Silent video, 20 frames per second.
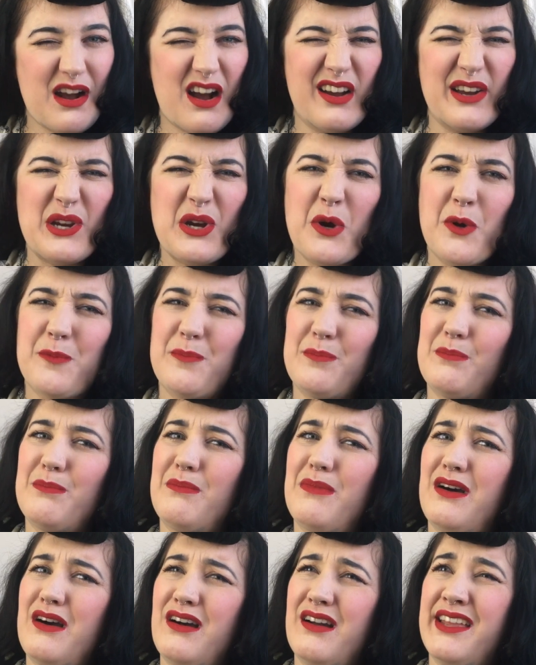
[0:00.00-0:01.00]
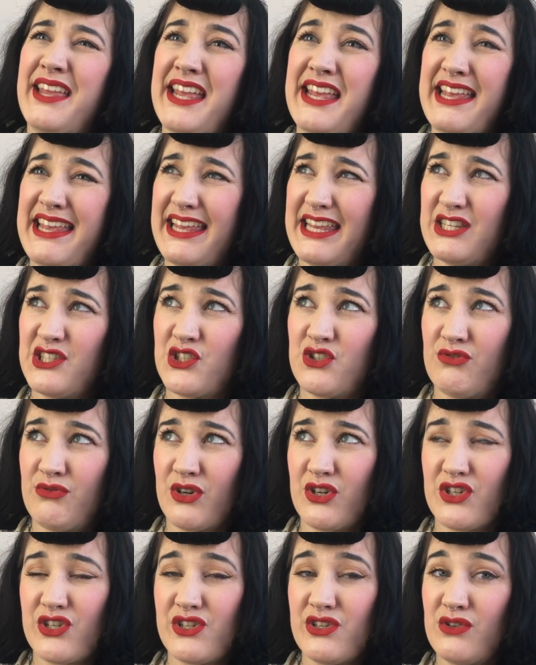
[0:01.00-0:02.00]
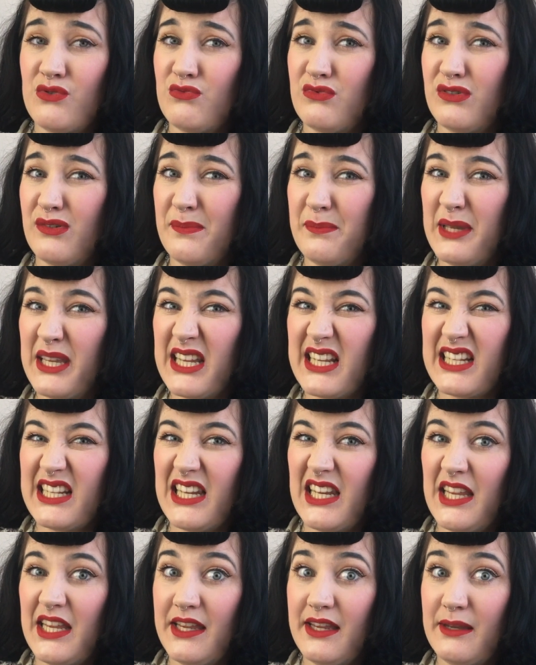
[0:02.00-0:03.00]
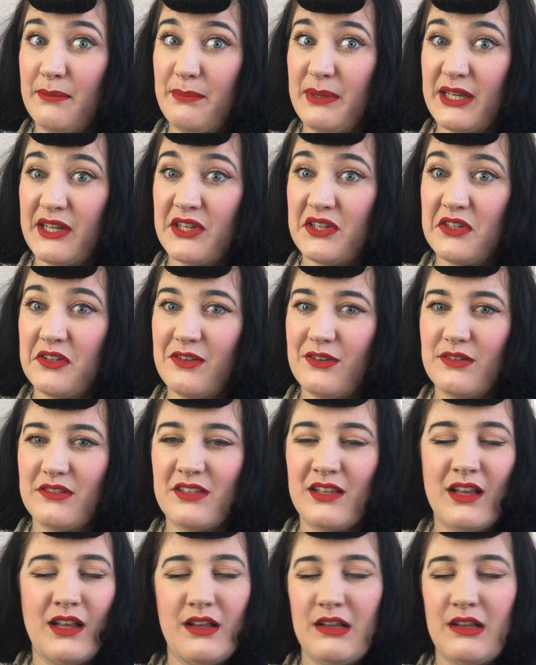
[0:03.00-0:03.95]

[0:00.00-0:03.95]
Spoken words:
I hope my instruction will be clear because